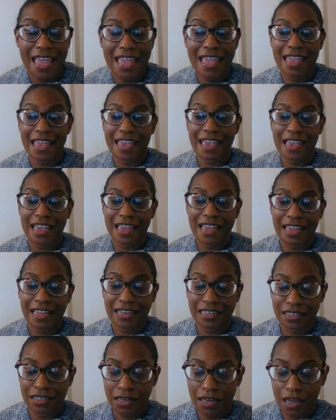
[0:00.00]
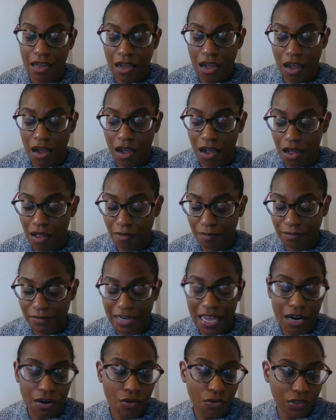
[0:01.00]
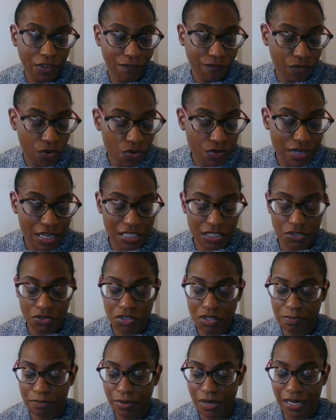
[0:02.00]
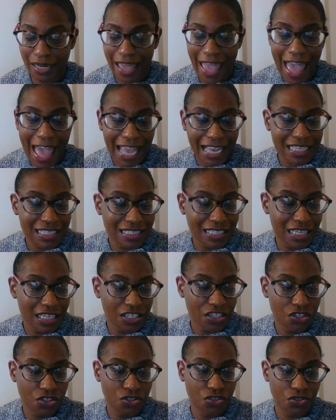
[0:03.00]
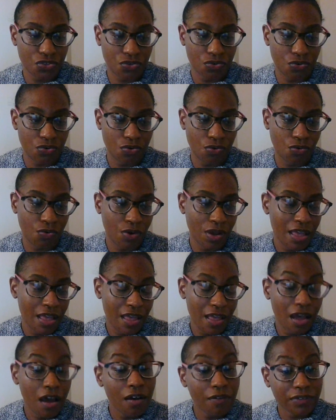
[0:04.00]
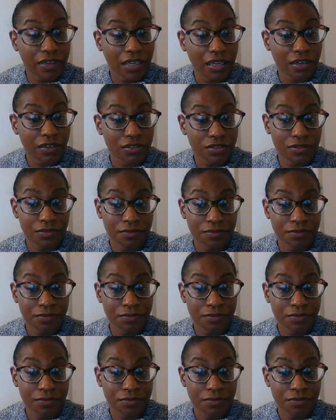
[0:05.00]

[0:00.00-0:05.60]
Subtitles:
And not only food deserts, but access to healthcare.